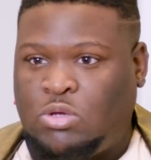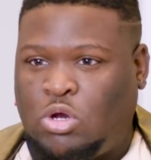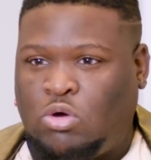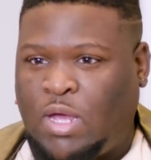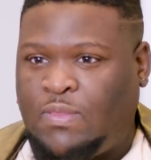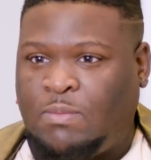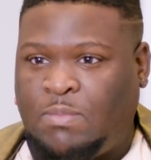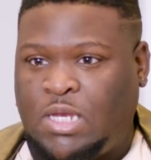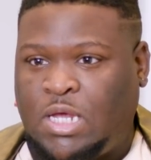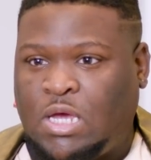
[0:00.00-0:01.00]
you know, in the
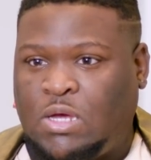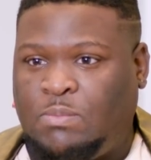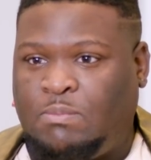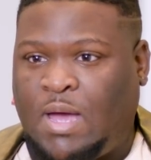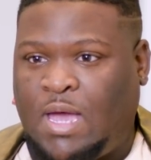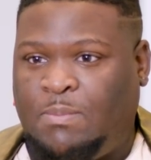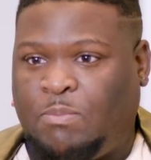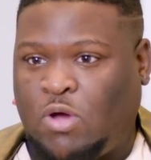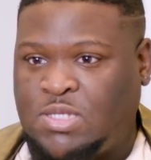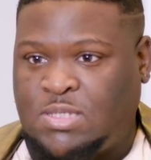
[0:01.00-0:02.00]
media, my
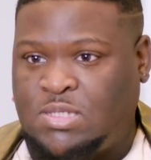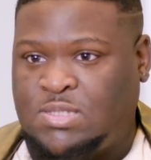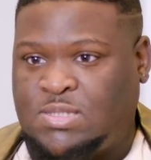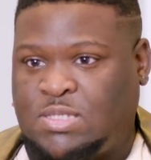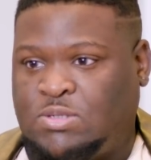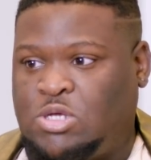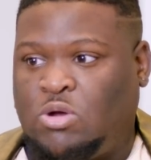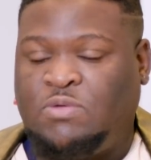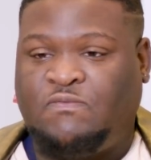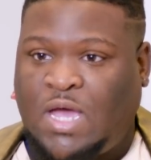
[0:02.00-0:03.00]
presence
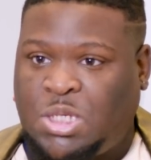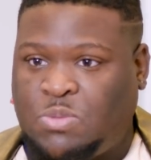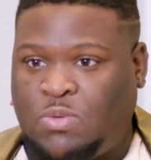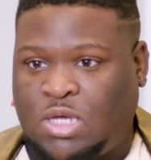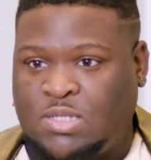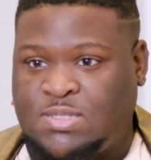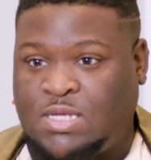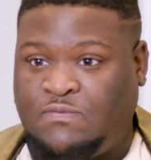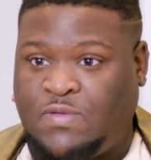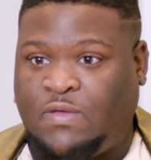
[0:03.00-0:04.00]
during Fashion Week and
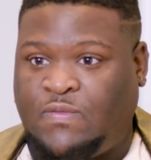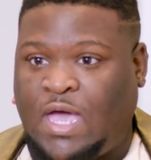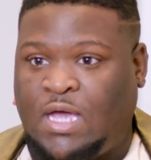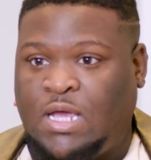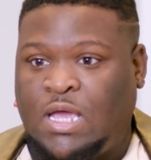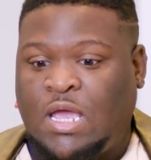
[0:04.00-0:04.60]
stuff like that